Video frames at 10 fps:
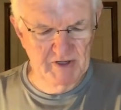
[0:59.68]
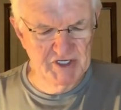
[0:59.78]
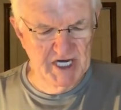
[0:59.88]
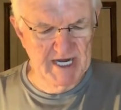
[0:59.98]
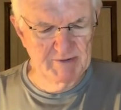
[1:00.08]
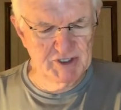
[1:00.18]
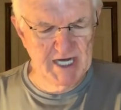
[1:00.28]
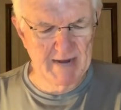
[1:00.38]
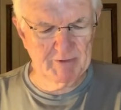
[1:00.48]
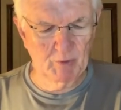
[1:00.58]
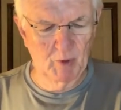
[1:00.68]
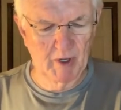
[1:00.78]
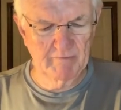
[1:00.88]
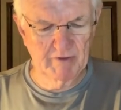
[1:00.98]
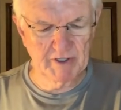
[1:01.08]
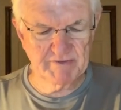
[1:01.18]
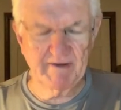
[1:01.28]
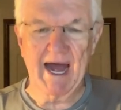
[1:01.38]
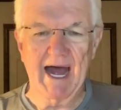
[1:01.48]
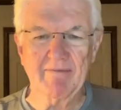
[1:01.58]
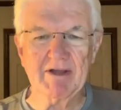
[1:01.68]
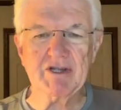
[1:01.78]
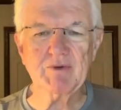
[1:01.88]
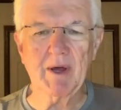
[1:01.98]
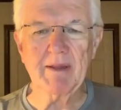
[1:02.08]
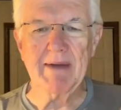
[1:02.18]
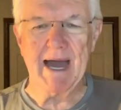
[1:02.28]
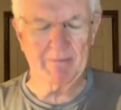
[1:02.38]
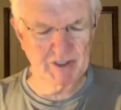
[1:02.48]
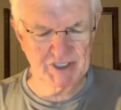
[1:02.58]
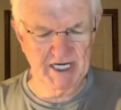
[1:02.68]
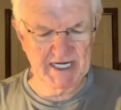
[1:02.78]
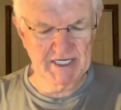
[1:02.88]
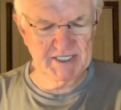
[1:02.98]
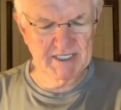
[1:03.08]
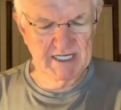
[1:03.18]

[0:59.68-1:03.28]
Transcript: James chapter 1, verse 5. Listen to what the Bible says.